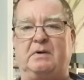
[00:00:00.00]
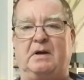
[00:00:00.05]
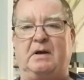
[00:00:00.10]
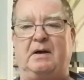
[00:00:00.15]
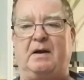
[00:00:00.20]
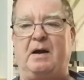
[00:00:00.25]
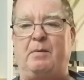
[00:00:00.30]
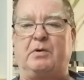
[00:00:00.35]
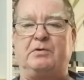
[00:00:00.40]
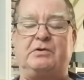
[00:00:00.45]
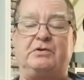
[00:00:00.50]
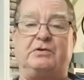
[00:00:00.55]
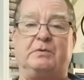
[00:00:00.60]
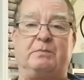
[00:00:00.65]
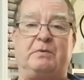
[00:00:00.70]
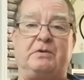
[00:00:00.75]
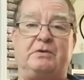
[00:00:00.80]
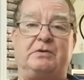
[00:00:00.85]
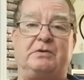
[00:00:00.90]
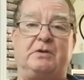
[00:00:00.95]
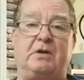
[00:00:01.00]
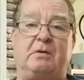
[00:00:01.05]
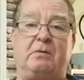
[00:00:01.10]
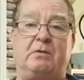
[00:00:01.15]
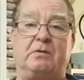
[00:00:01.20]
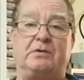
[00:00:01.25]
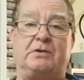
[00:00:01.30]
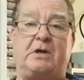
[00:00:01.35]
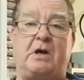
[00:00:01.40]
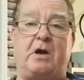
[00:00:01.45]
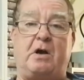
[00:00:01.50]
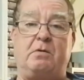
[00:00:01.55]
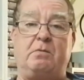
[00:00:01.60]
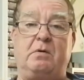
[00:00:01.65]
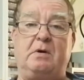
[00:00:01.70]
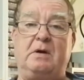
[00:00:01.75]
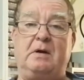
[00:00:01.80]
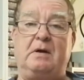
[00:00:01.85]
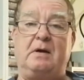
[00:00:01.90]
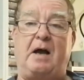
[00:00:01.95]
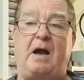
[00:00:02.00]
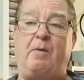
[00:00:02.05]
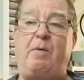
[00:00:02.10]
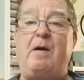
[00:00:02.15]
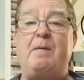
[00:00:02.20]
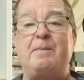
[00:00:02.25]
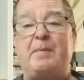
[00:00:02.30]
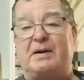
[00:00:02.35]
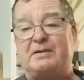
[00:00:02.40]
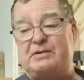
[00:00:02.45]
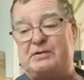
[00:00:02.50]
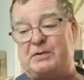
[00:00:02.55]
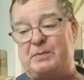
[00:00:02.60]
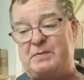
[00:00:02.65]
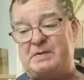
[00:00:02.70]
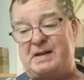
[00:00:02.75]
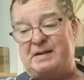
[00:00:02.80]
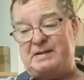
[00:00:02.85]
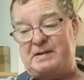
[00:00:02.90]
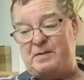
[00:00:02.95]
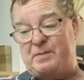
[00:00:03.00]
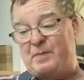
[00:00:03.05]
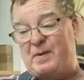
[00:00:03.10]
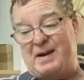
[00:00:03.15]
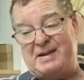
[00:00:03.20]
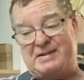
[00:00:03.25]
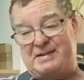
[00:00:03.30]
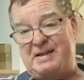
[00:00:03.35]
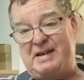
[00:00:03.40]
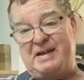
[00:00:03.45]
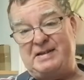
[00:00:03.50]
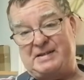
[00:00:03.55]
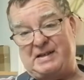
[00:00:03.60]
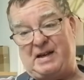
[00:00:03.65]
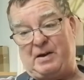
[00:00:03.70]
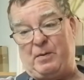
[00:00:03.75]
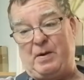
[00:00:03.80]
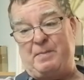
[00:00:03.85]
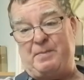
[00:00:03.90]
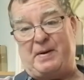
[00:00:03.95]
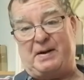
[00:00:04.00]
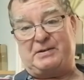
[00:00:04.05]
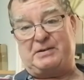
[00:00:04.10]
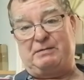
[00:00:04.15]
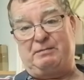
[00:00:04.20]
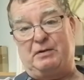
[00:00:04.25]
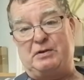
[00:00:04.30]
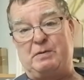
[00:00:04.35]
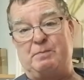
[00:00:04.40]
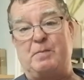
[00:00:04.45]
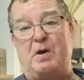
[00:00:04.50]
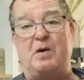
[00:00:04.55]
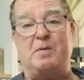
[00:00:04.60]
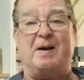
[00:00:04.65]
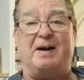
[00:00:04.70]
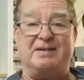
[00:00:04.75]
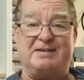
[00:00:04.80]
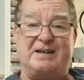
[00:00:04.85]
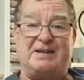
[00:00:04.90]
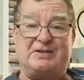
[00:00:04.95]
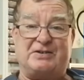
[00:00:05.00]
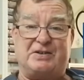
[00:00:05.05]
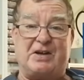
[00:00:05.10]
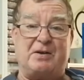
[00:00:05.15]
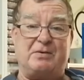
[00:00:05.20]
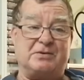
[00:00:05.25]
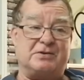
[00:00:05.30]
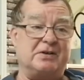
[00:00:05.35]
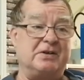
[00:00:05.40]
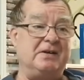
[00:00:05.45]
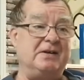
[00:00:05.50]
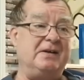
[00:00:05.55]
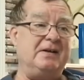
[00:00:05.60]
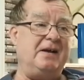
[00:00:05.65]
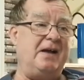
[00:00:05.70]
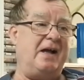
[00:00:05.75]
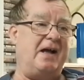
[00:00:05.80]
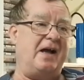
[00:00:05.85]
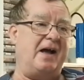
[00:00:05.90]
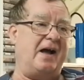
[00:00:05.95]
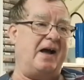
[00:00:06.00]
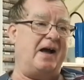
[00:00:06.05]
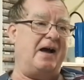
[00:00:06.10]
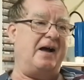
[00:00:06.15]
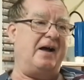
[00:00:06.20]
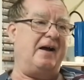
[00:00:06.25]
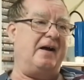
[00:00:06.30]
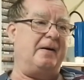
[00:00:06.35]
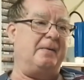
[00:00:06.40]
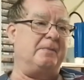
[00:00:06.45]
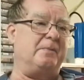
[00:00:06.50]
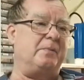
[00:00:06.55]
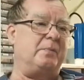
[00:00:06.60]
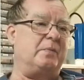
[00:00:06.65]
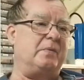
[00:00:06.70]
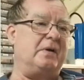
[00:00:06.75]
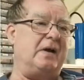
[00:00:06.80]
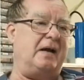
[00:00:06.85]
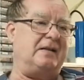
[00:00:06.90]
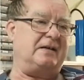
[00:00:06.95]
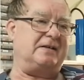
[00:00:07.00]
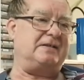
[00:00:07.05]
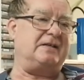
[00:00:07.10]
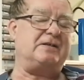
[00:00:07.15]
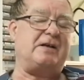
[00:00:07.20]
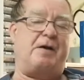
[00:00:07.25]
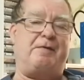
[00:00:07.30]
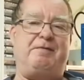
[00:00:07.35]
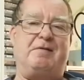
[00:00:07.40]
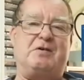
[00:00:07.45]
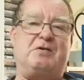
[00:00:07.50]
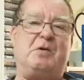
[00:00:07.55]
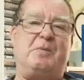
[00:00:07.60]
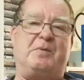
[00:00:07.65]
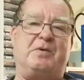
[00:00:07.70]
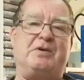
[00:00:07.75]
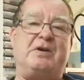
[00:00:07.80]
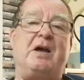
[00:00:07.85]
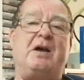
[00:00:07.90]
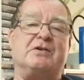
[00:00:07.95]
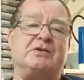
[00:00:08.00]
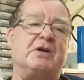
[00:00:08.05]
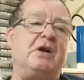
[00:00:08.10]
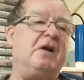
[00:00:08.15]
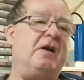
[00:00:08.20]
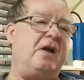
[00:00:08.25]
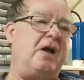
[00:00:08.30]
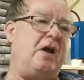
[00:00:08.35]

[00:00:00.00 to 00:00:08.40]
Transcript: I wanted something to do, so I went back to something I did in my teens. I went back to running mobile discos, um, and I did that for a couple of years.